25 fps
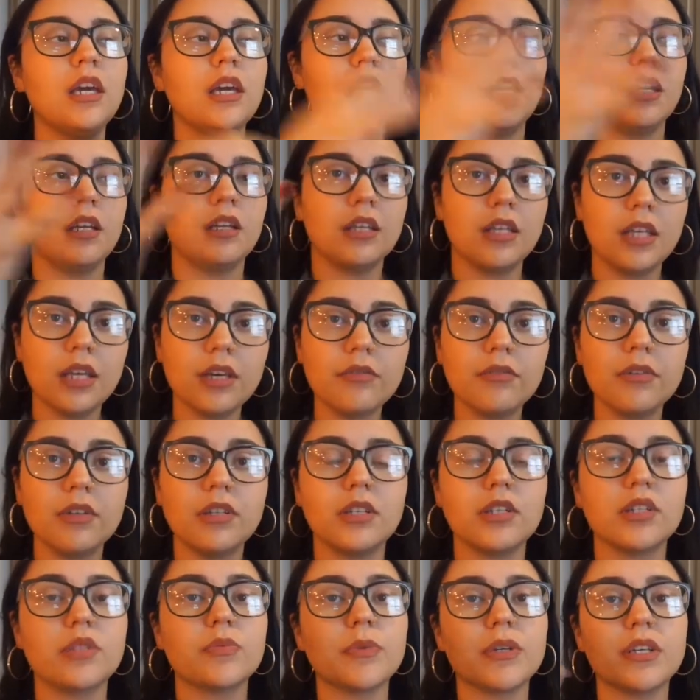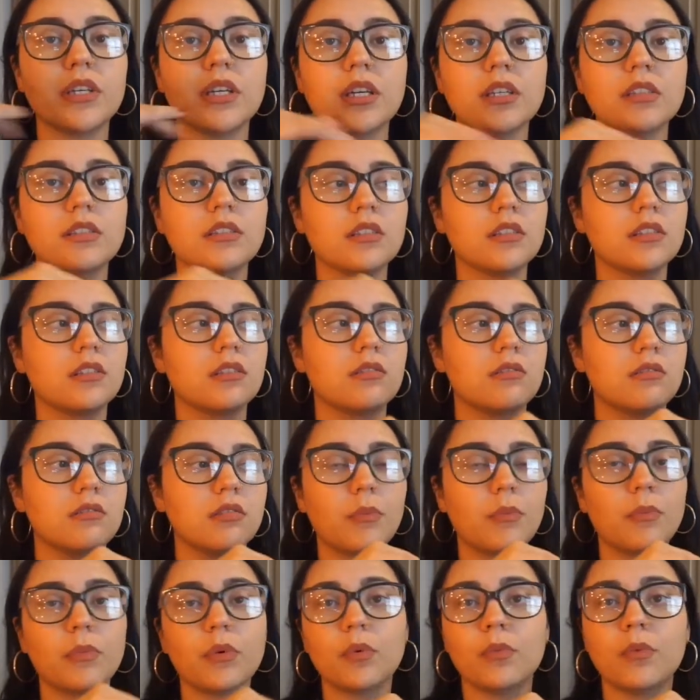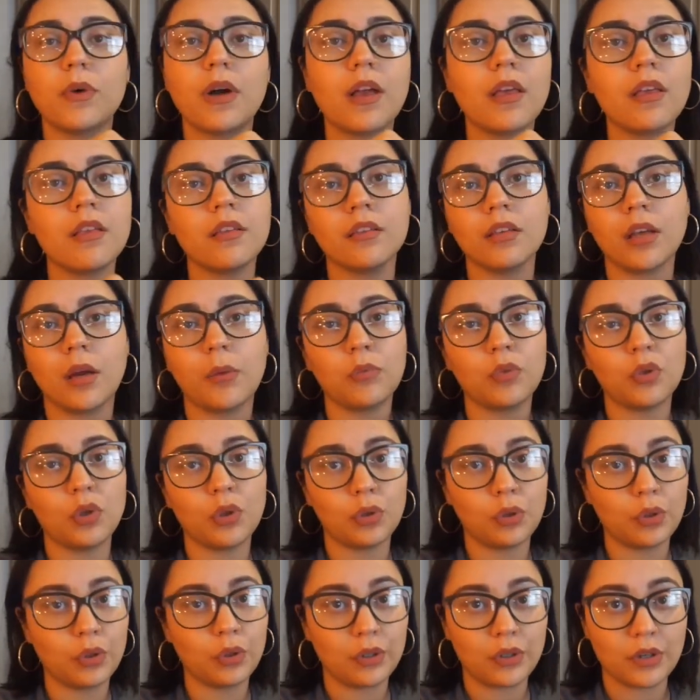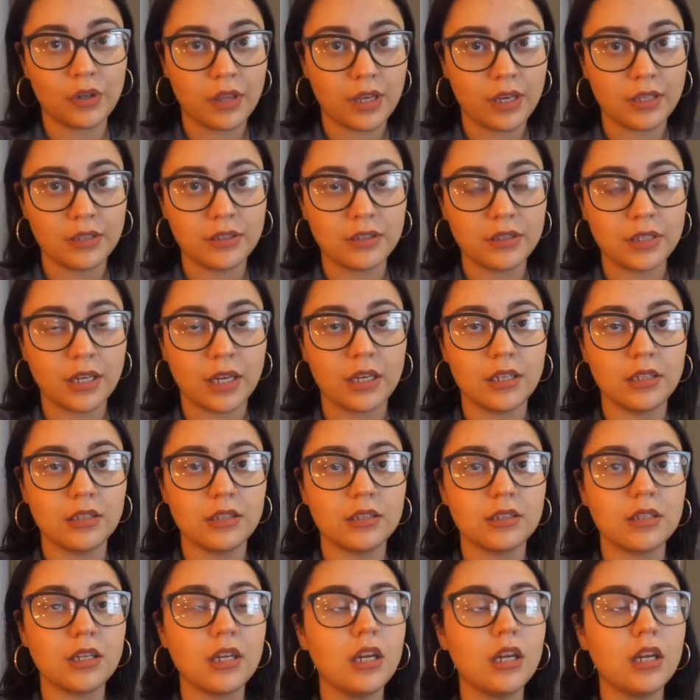And given it's because it's, number one, I'm no longer that size.